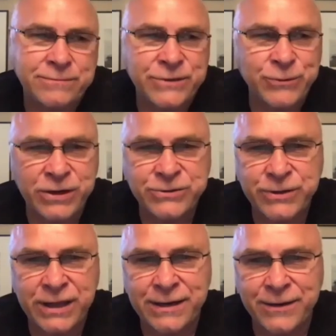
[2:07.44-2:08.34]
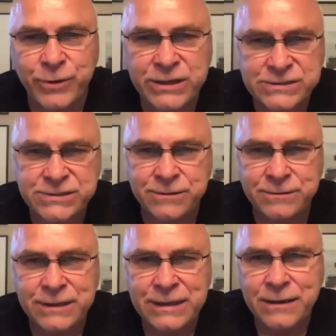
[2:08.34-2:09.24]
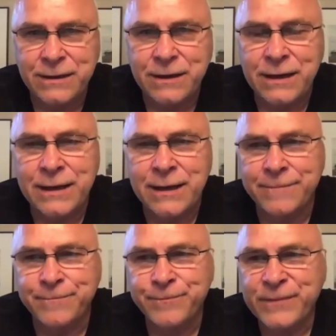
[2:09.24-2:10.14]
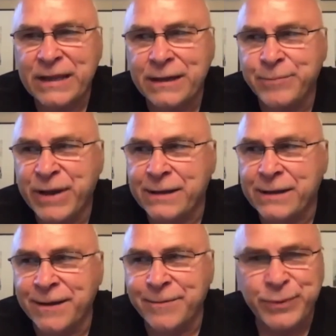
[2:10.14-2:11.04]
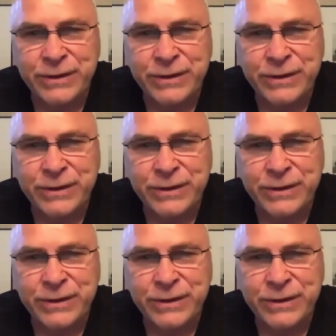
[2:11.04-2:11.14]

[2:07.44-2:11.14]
Do you want to do that anyway? So I packed up,